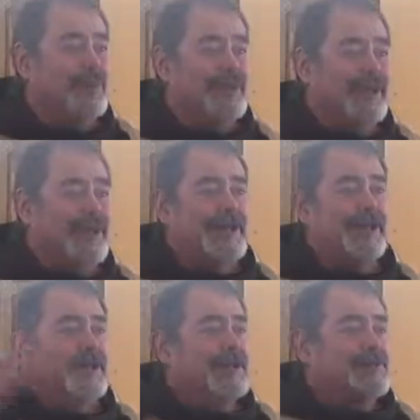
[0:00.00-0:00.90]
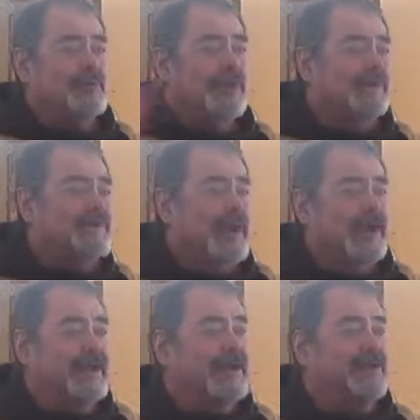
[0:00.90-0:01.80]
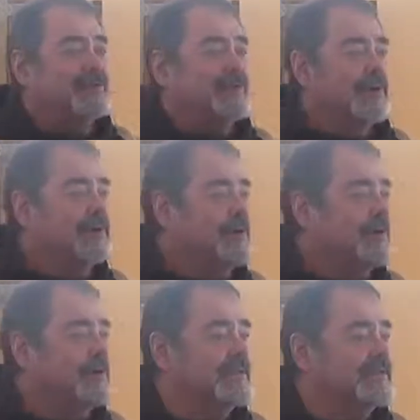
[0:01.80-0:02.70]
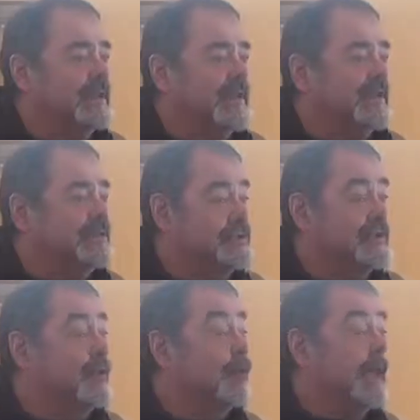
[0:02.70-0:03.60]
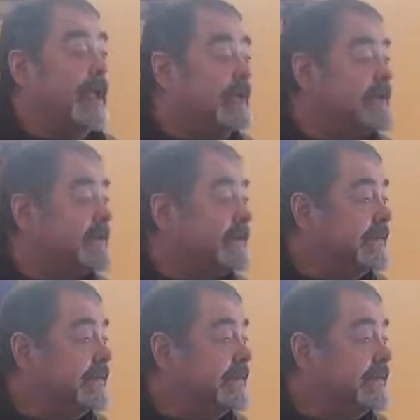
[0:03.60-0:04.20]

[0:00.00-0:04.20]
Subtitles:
one day, 12 died here, 12, it's like, great.